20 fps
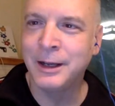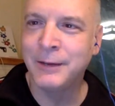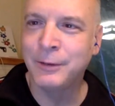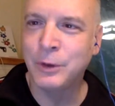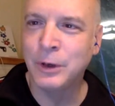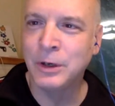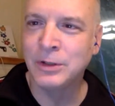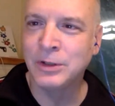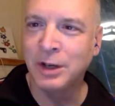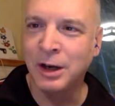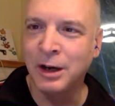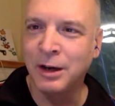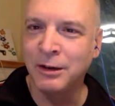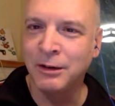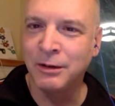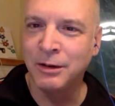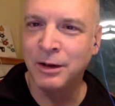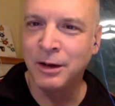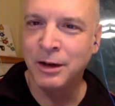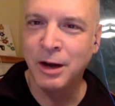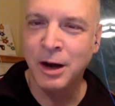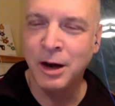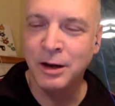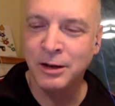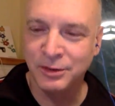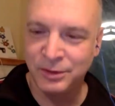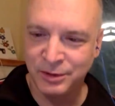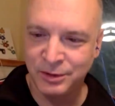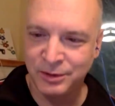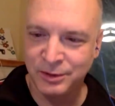of course, our
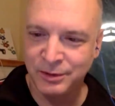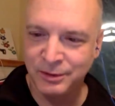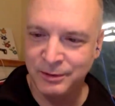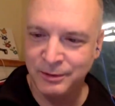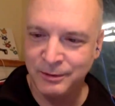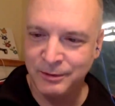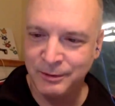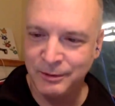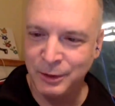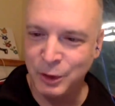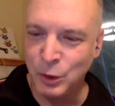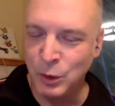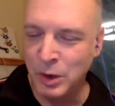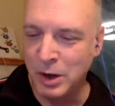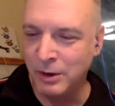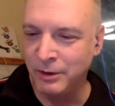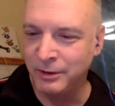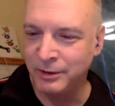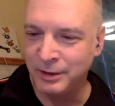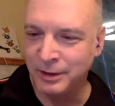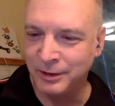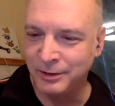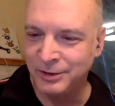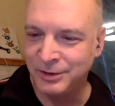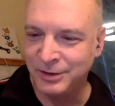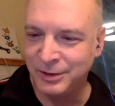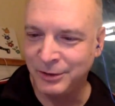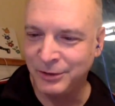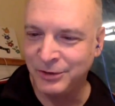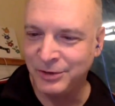hearts go out and our
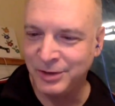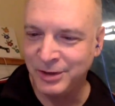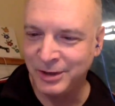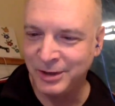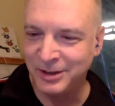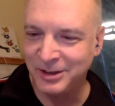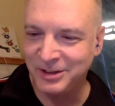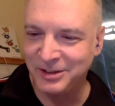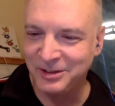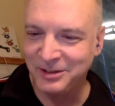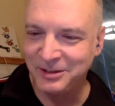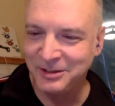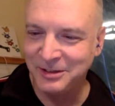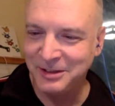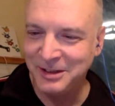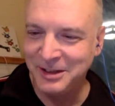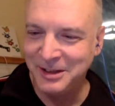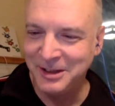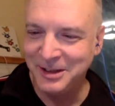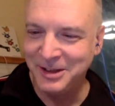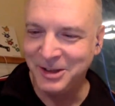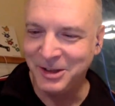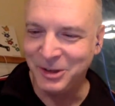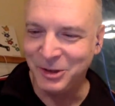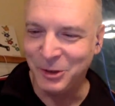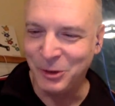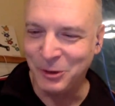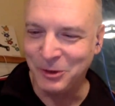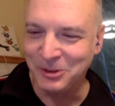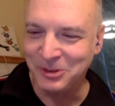sincerest
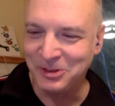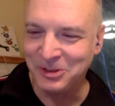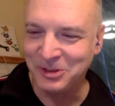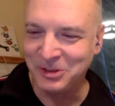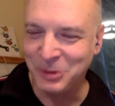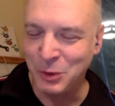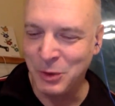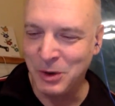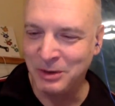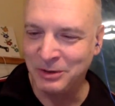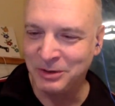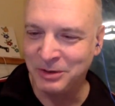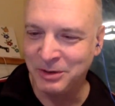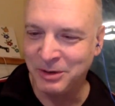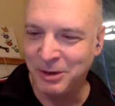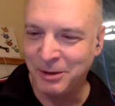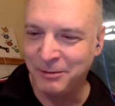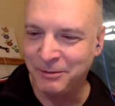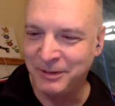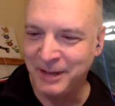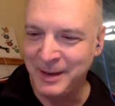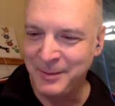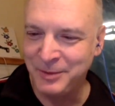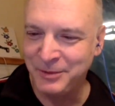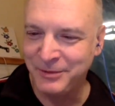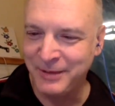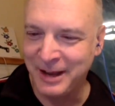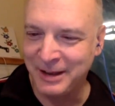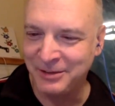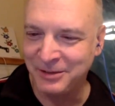condolences go out to all Flames
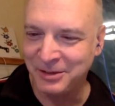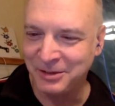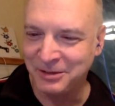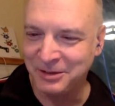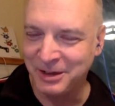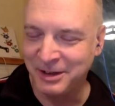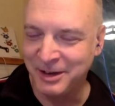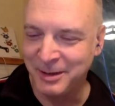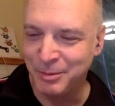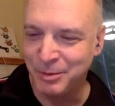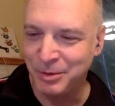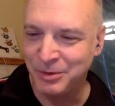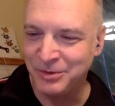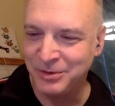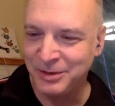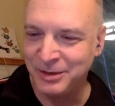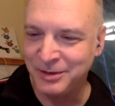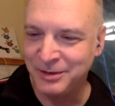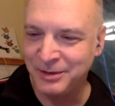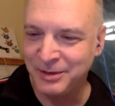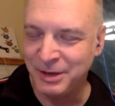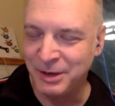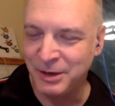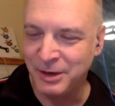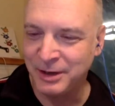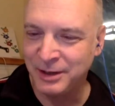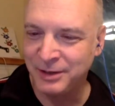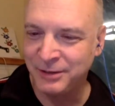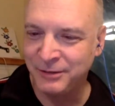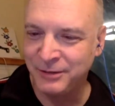fans out there, eh, Bruce. It's you know
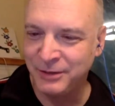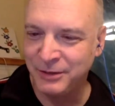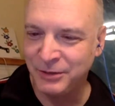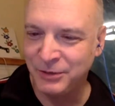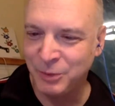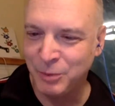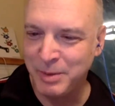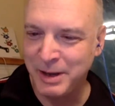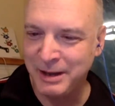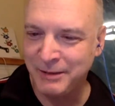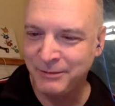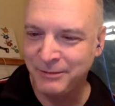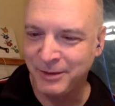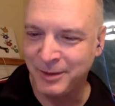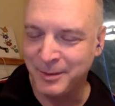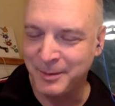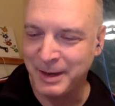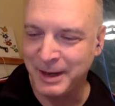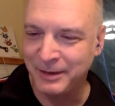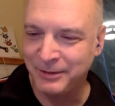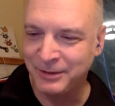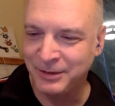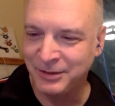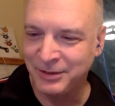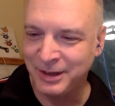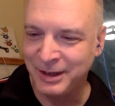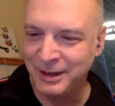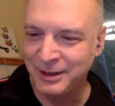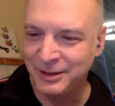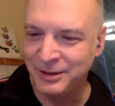I just feel so bad for them. I have to
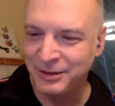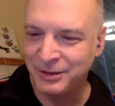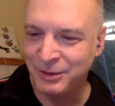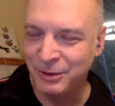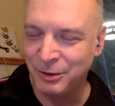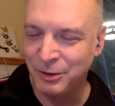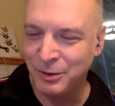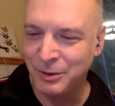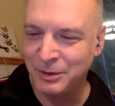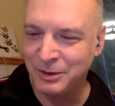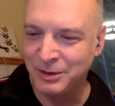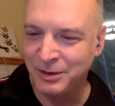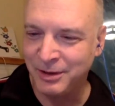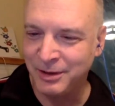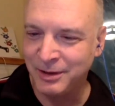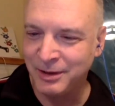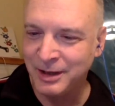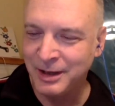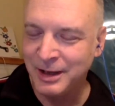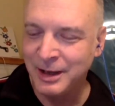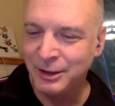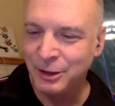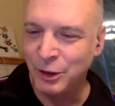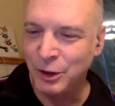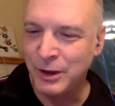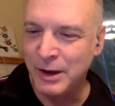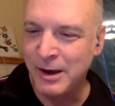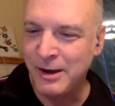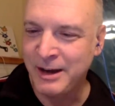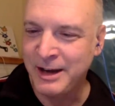say, I just don't know what to. Don't
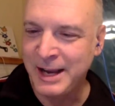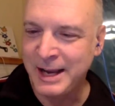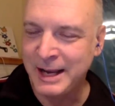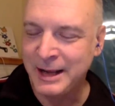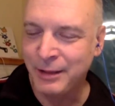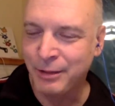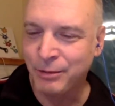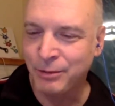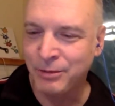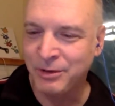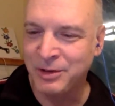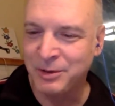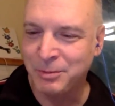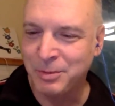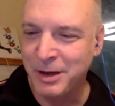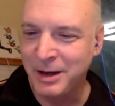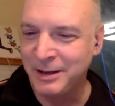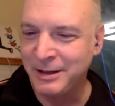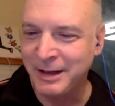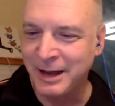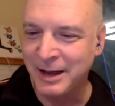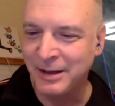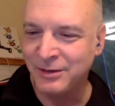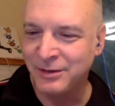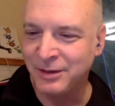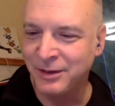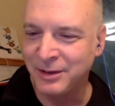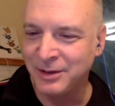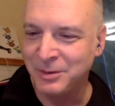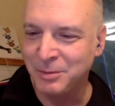know how I can get through this
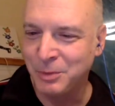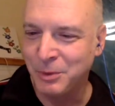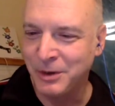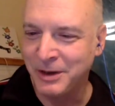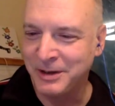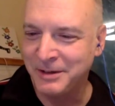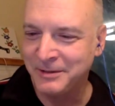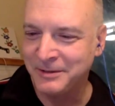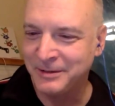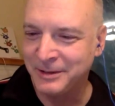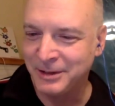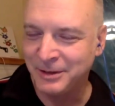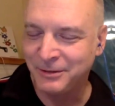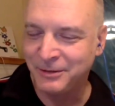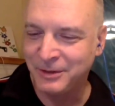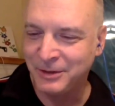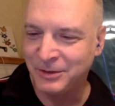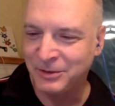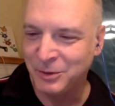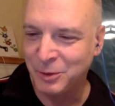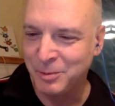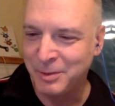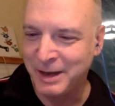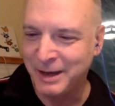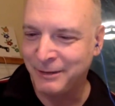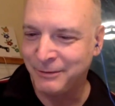podcast at this point. I just feel so bad.